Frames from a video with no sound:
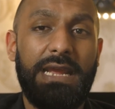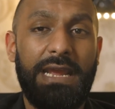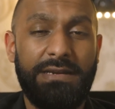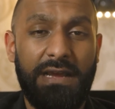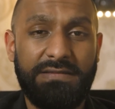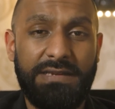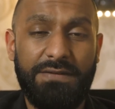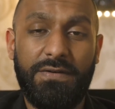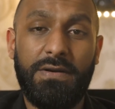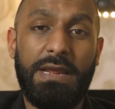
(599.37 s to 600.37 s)
It does
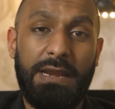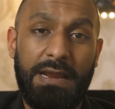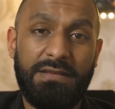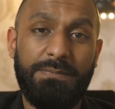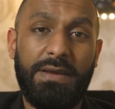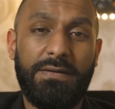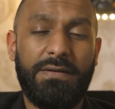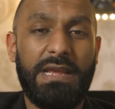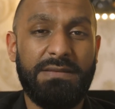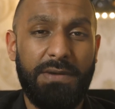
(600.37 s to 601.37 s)
differ, it is better,
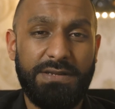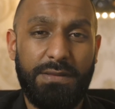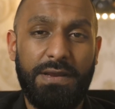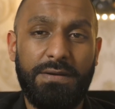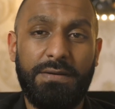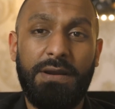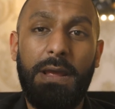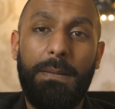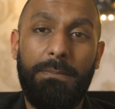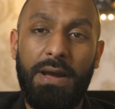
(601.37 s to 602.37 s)
it's much thicker,
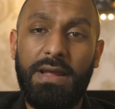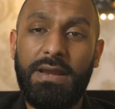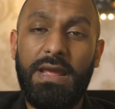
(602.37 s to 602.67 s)
but